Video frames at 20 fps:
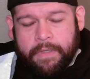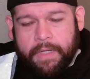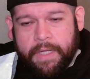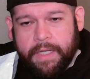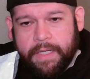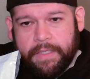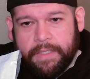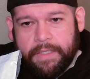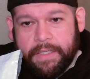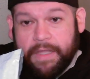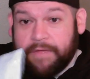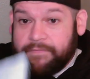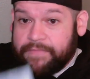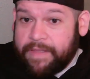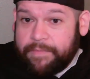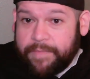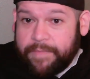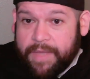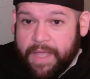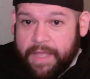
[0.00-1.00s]
uh, Love
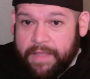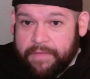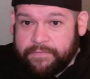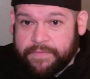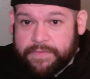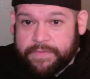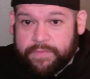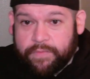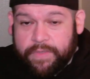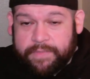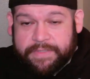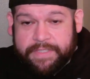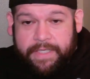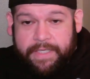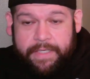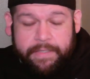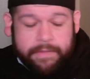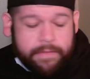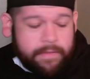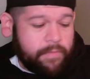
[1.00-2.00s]
Them Knives
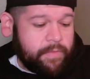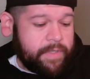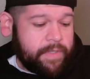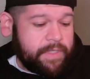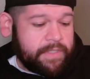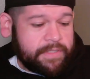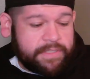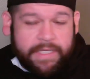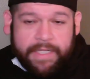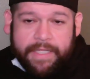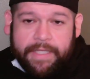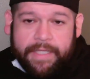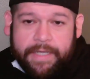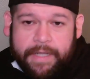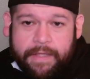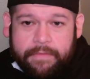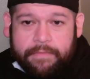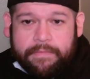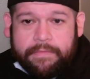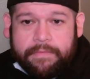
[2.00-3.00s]
website. I wanted to check it
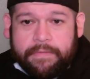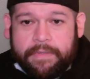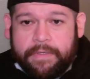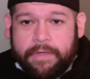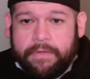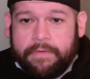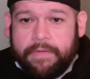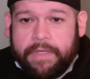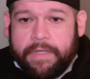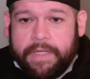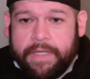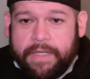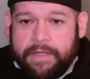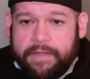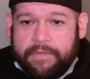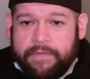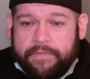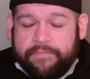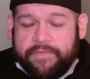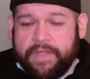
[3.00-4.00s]
out. You know,
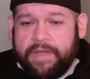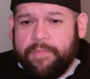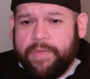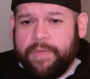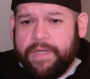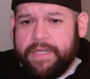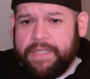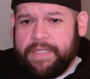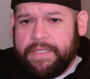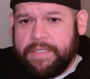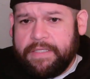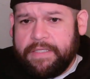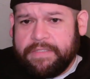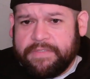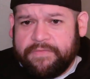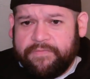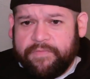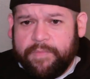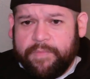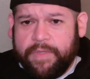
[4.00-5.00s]
uh, if anybody
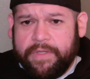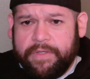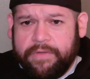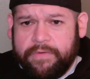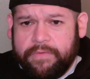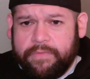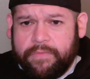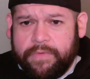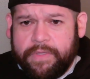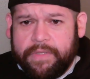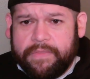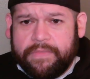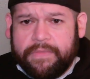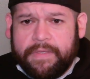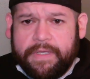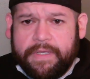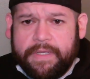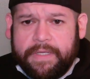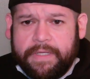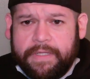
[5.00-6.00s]
isn't familiar with
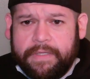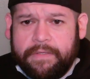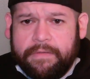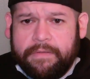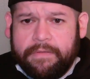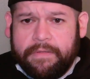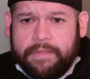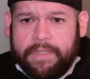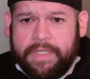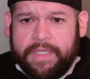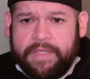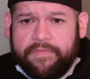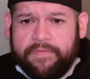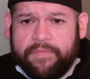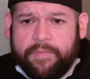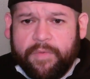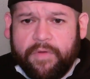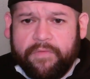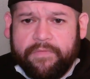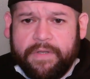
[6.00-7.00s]
uh, Lee
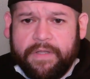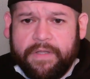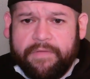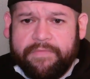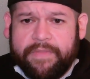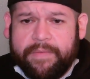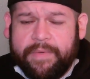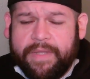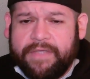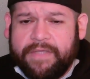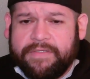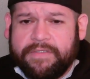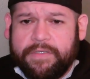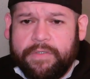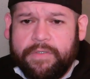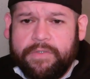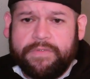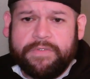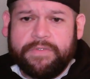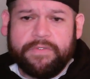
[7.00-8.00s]
from over Love Them Knives on
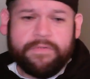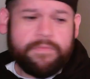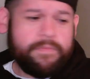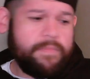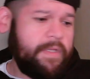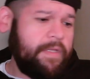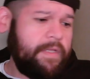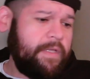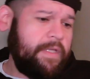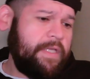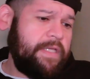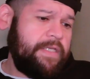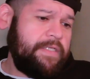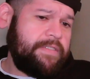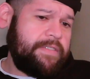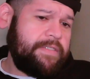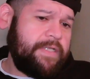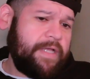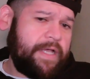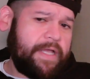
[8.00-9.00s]
YouTube,
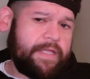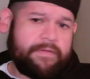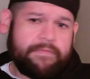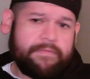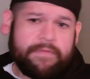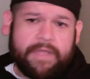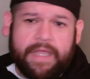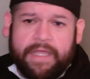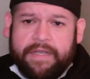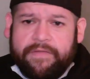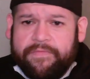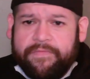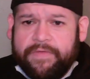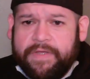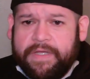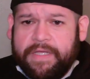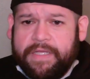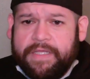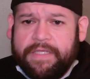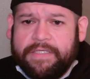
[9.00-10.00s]
he's got kind of
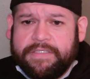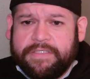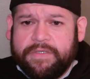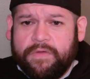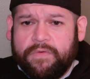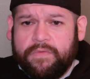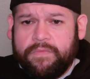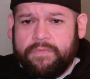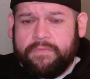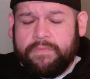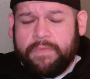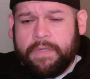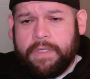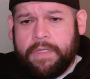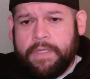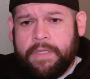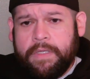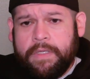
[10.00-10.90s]
uh, his own